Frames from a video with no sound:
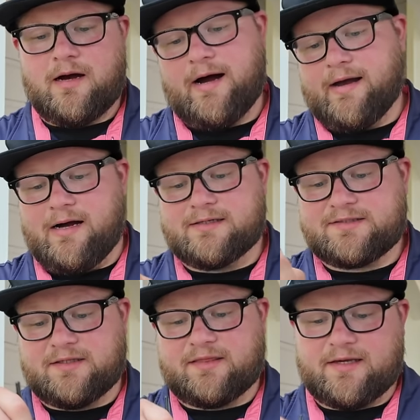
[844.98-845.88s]
I
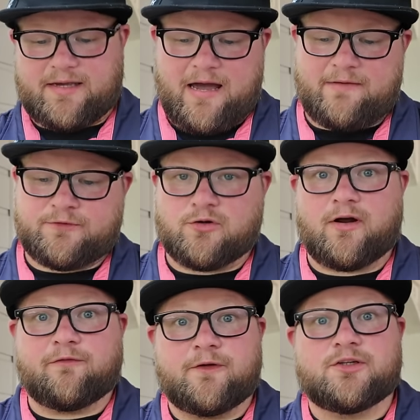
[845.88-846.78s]
honestly think after
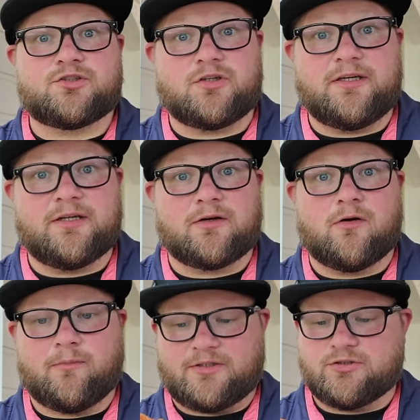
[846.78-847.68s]
I finish eating
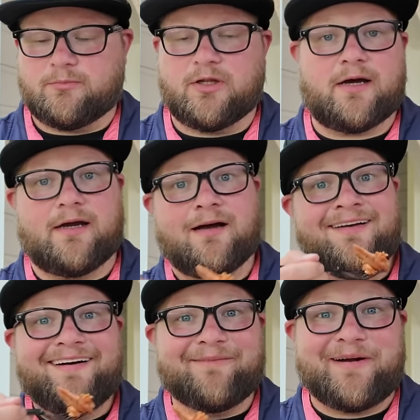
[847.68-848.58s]
all my jambalaya,
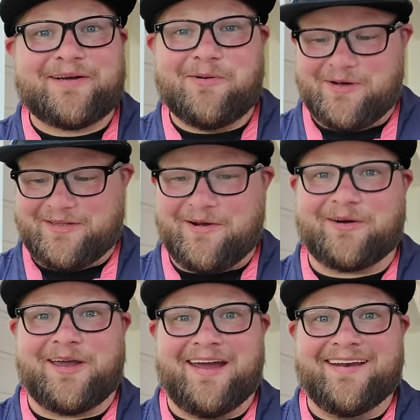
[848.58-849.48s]
I might go in the
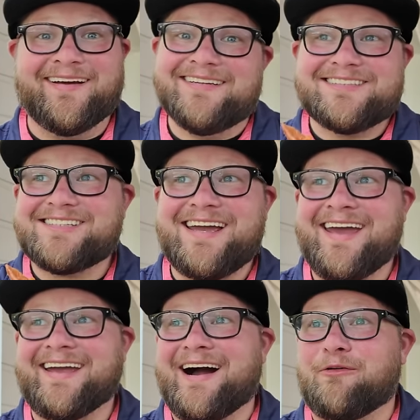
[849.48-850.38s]
arcade just to
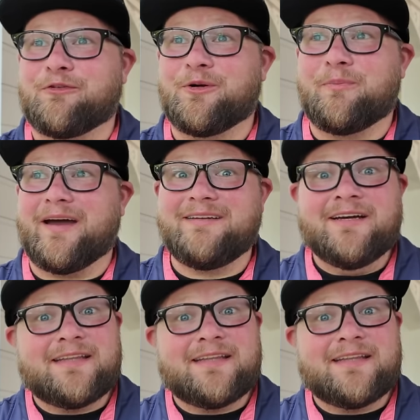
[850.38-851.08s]
hang out for a bit.